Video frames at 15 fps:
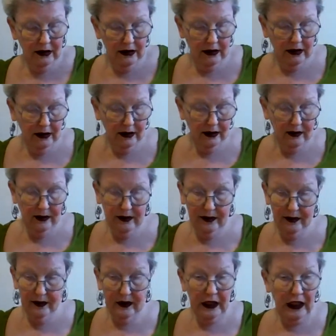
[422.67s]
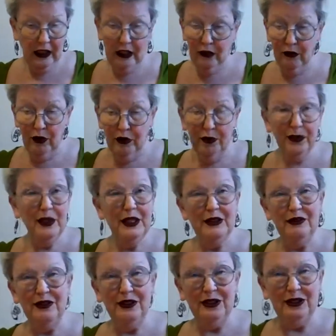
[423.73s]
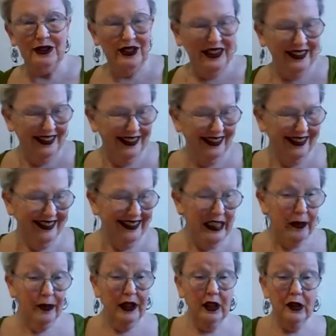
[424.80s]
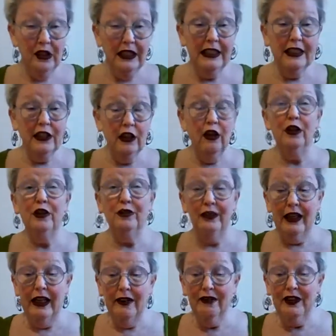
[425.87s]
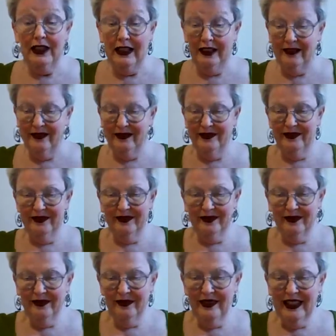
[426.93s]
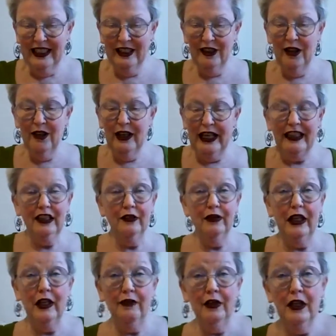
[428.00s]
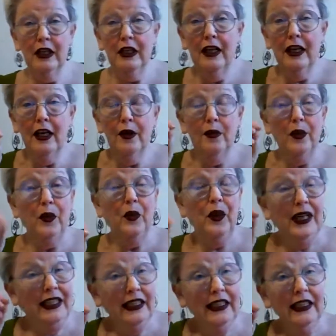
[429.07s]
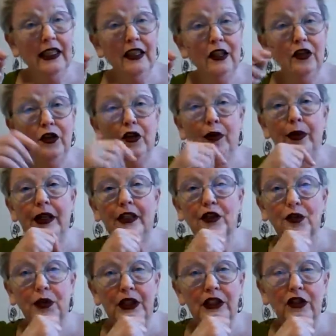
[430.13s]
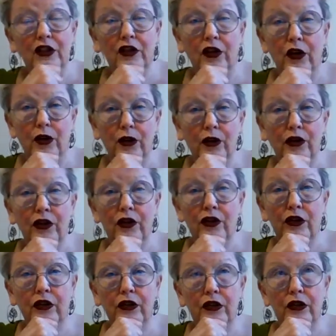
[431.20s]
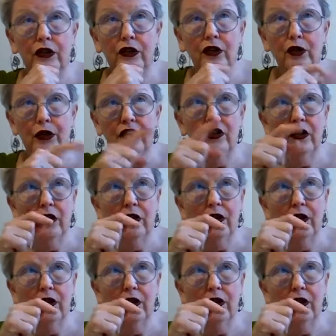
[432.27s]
And it won't be difficult because there's a lot of love there. There's no lack of love. But one thing I know about twin souls, is